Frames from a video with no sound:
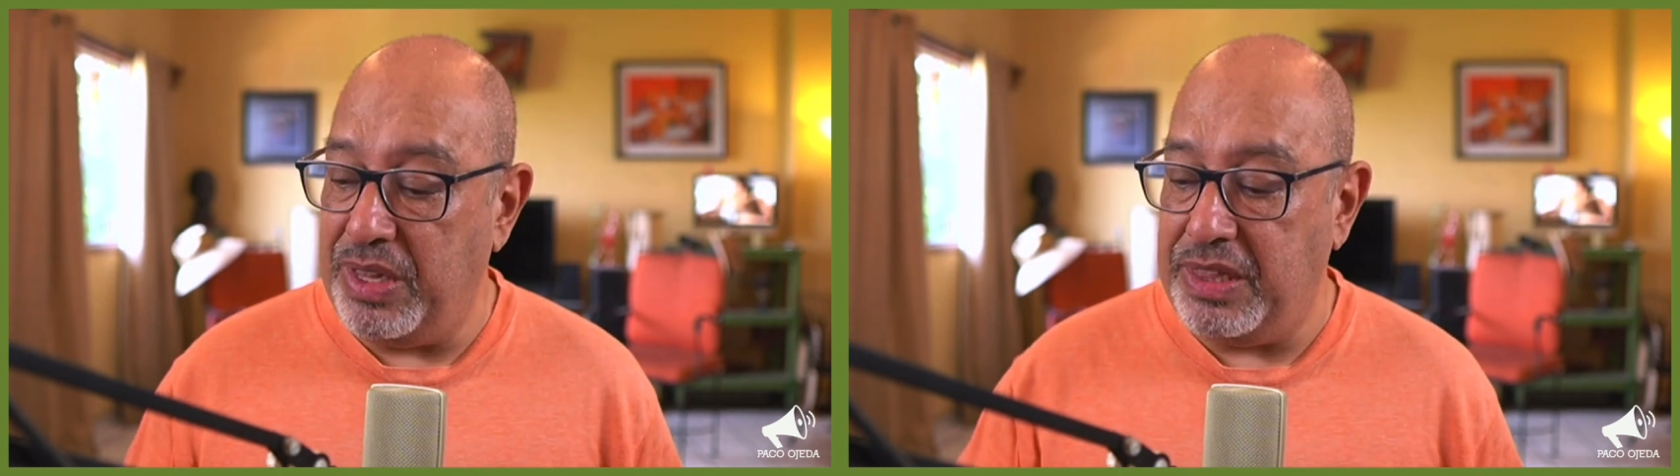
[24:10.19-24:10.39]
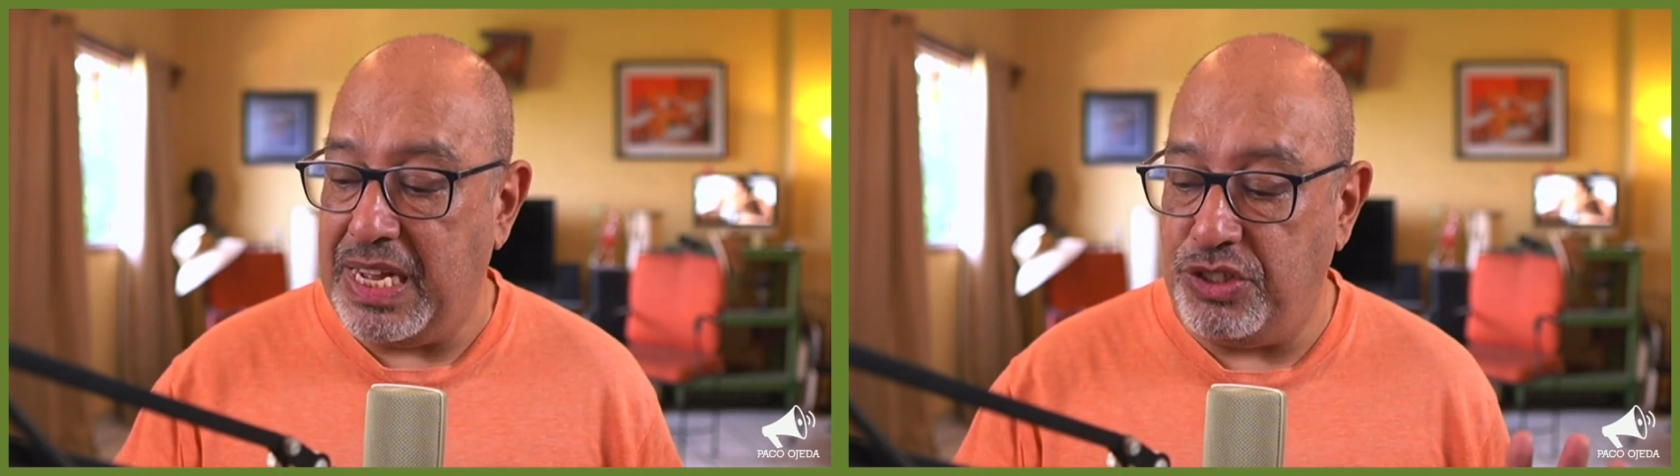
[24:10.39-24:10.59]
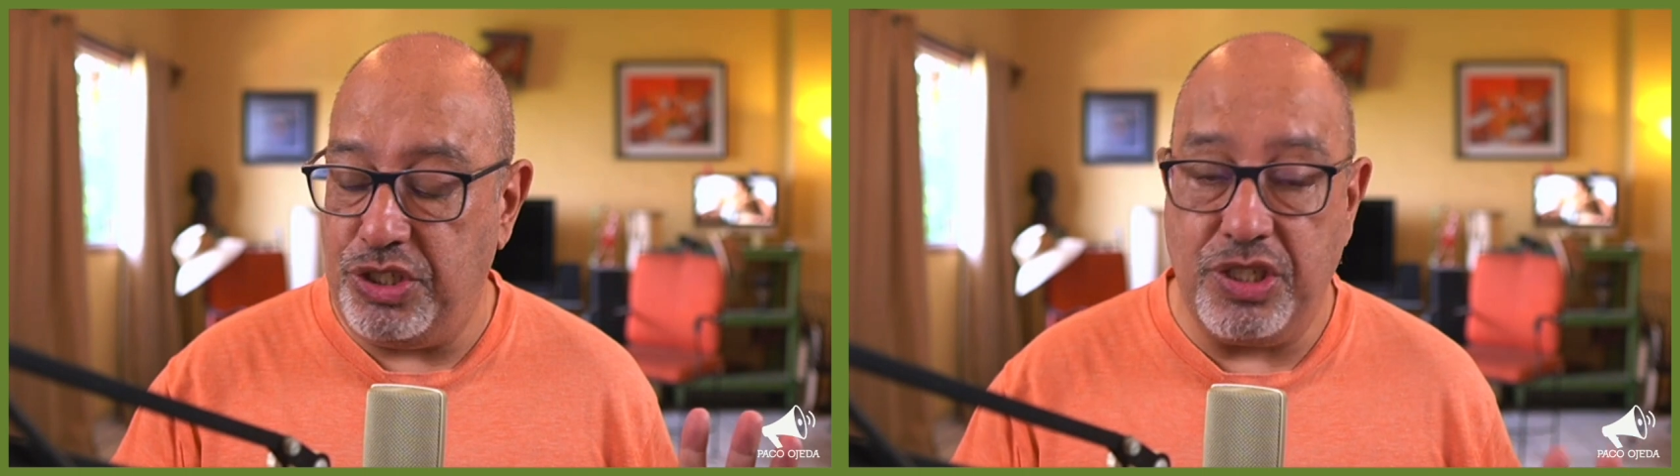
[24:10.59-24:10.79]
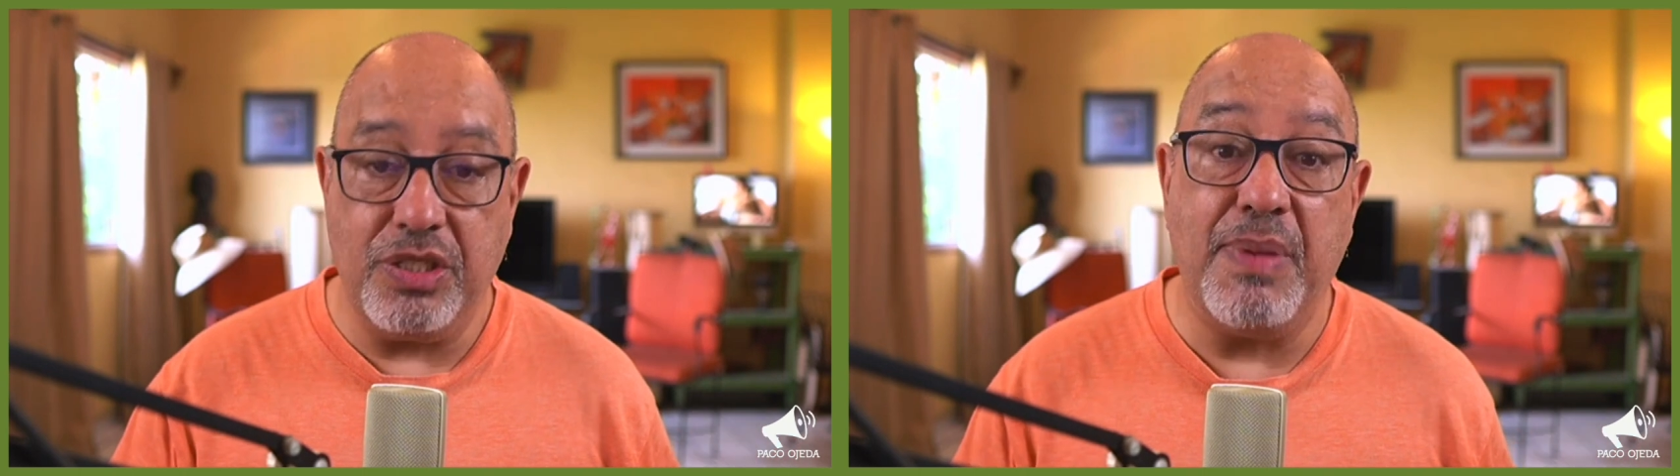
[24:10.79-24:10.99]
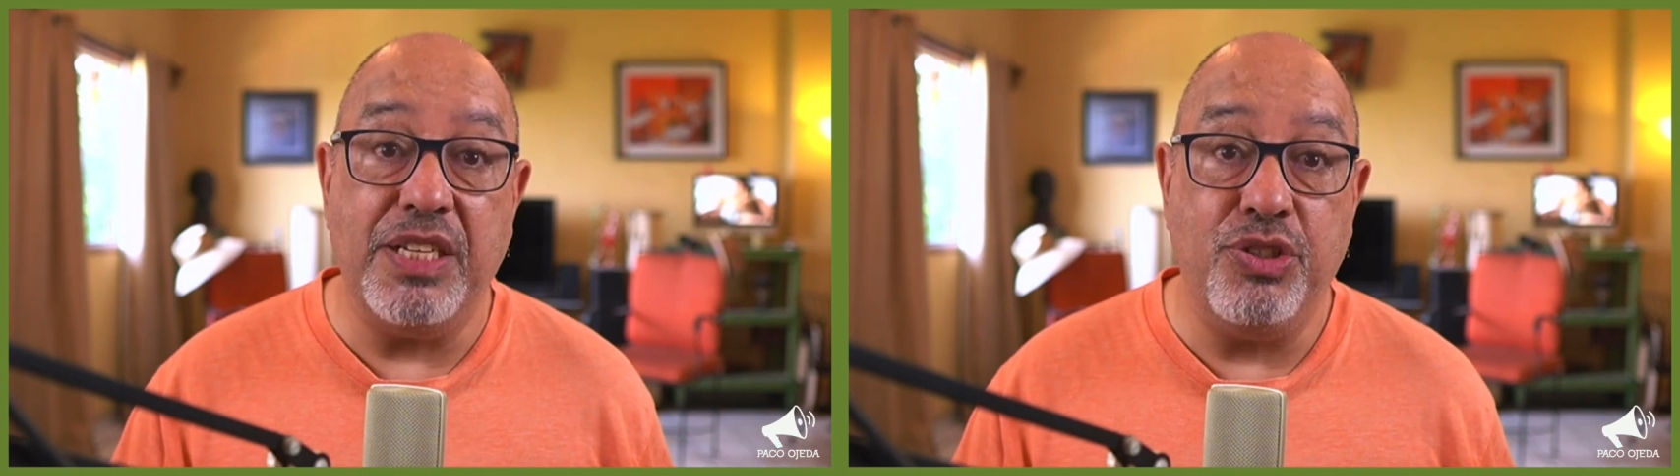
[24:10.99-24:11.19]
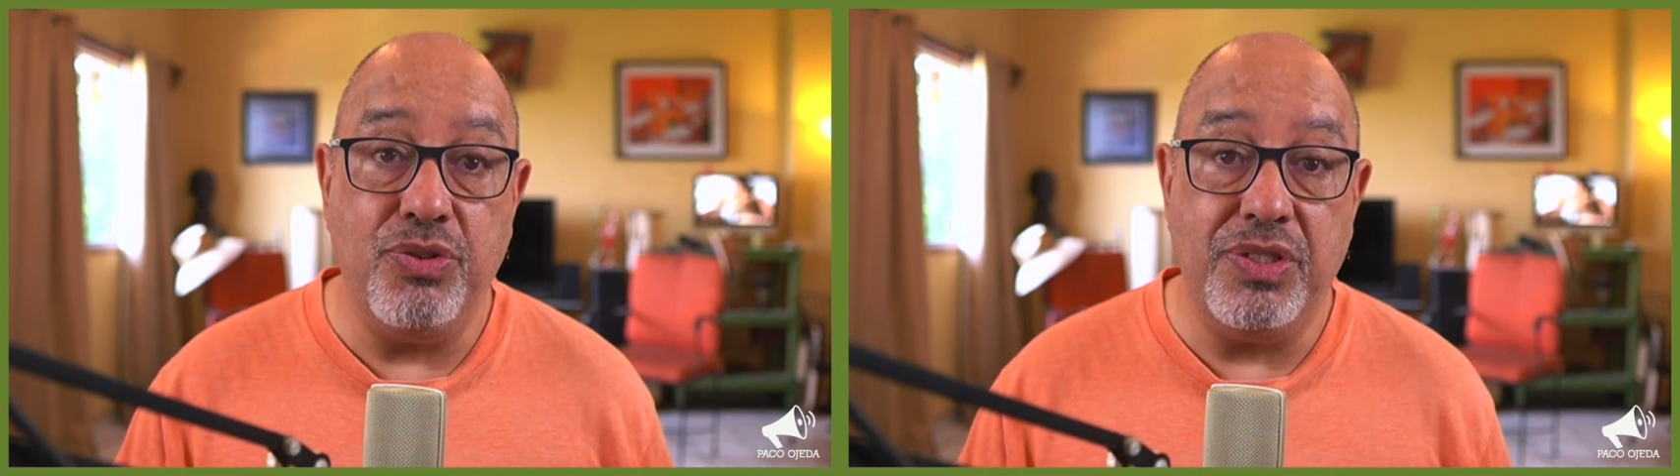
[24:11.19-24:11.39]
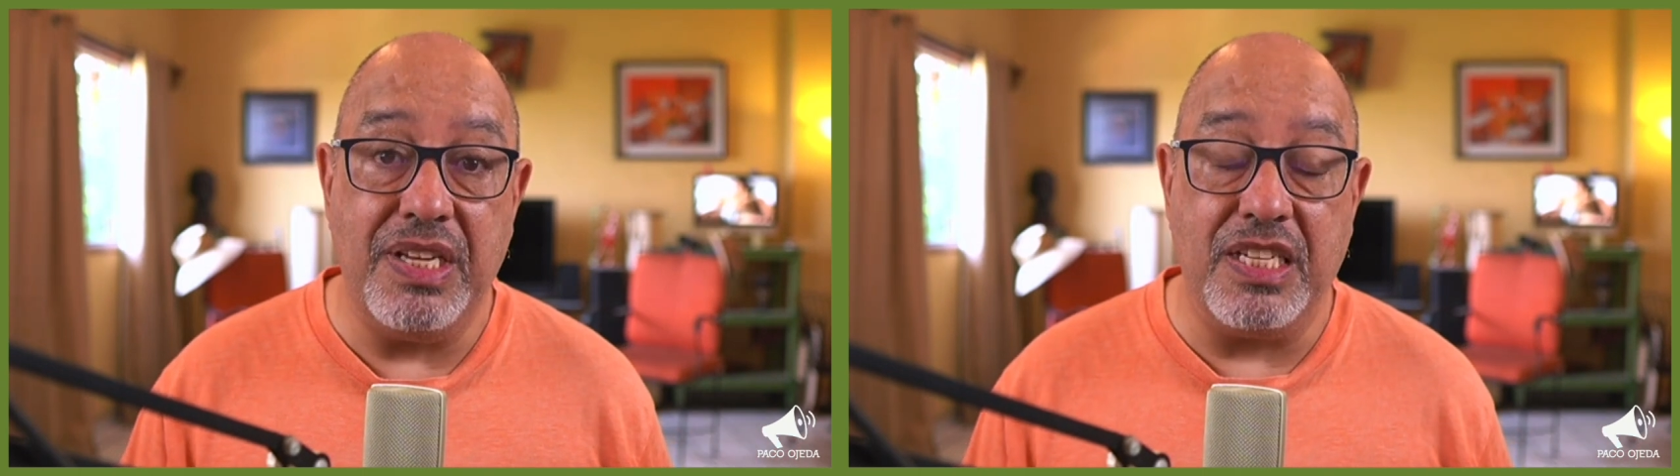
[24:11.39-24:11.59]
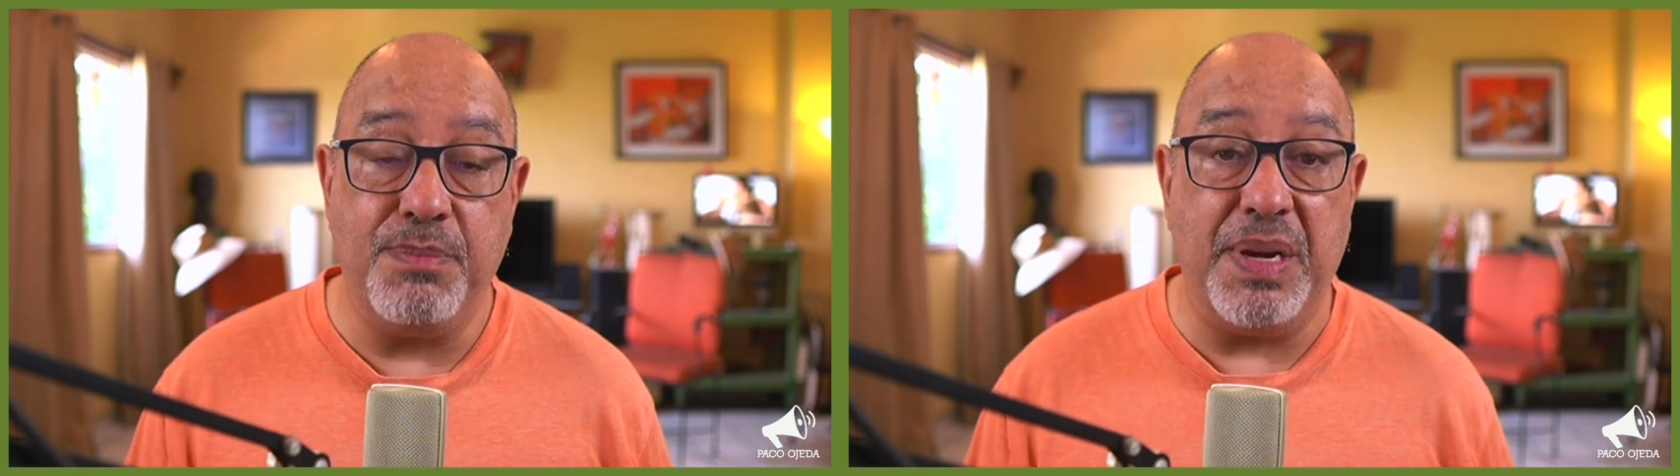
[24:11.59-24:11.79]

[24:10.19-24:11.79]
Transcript: And that's just my two cents.